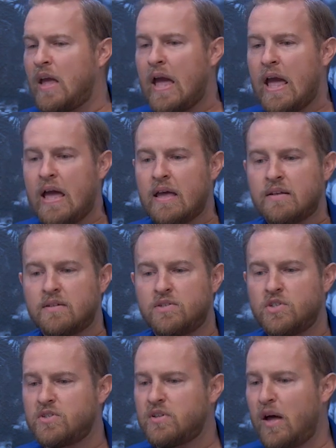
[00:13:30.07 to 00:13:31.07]
And
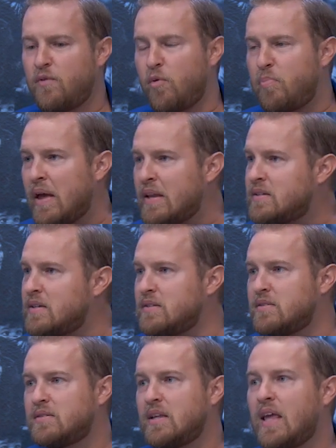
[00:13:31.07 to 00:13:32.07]
just on
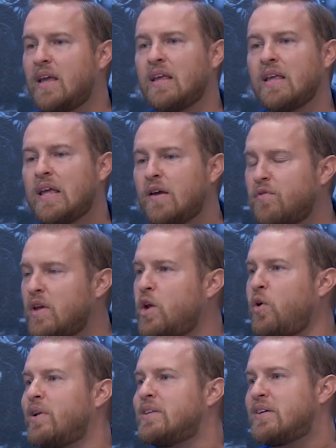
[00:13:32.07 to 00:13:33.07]
repentance, giving
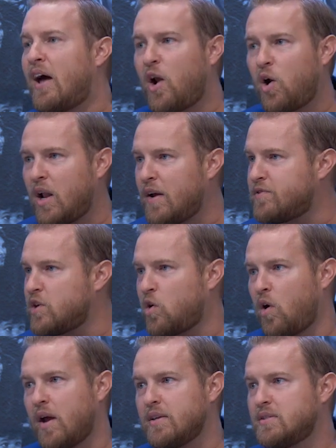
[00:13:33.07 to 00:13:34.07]
your entire life to
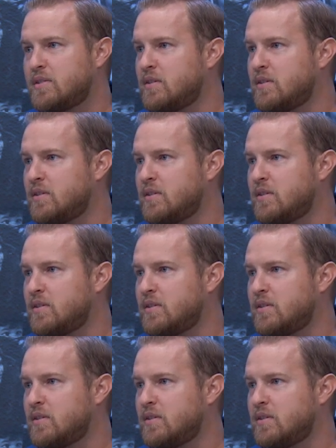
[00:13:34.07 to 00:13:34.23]
Christ.